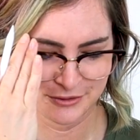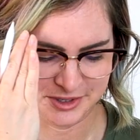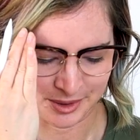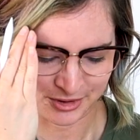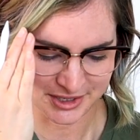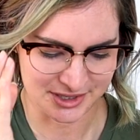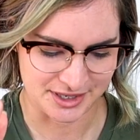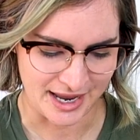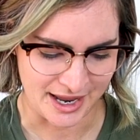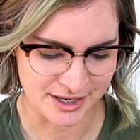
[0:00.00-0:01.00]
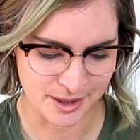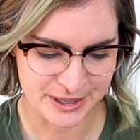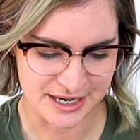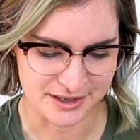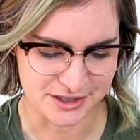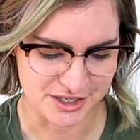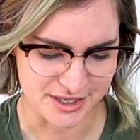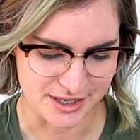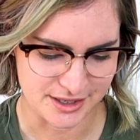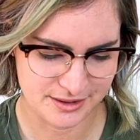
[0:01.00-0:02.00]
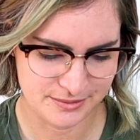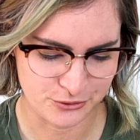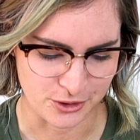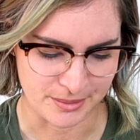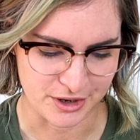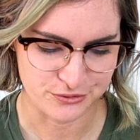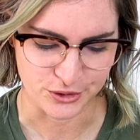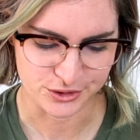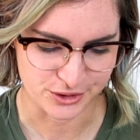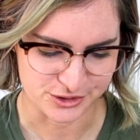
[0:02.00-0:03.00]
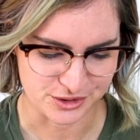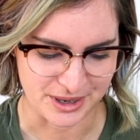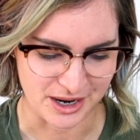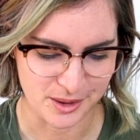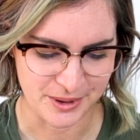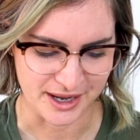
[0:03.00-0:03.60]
for some reason adding a PNG from my photos on my